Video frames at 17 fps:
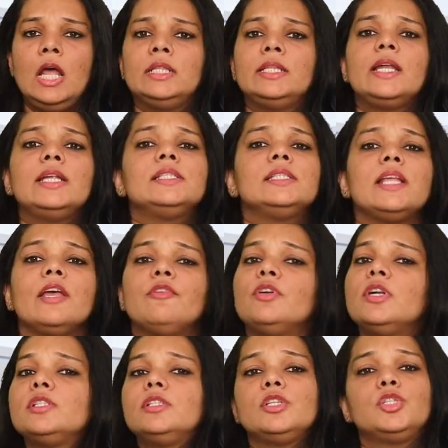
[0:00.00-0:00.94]
There is
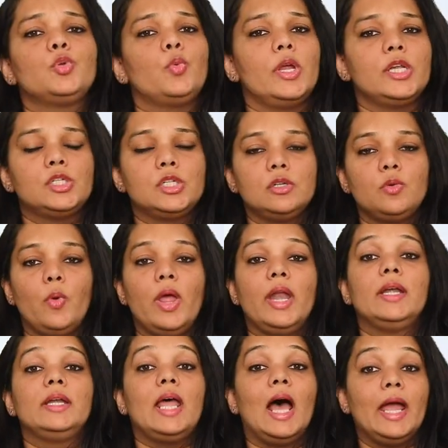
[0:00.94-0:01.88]
never a situation
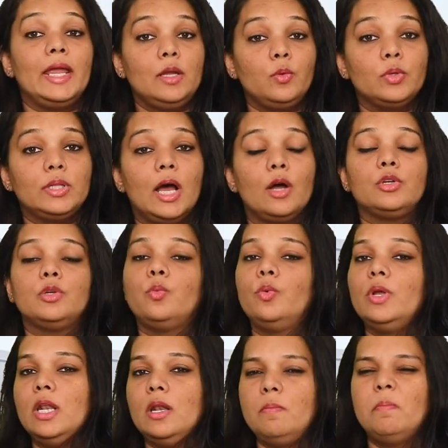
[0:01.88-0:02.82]
where dying without a
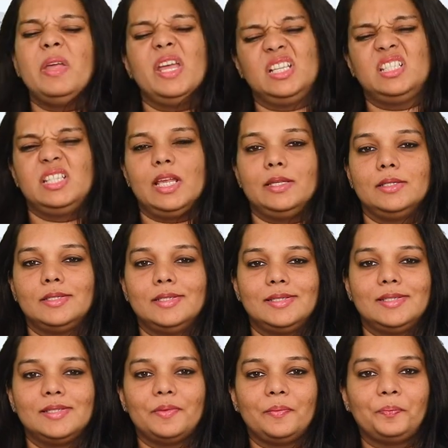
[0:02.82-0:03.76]
will makes
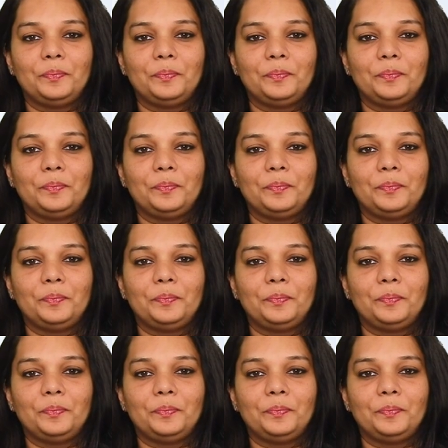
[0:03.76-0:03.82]
sense.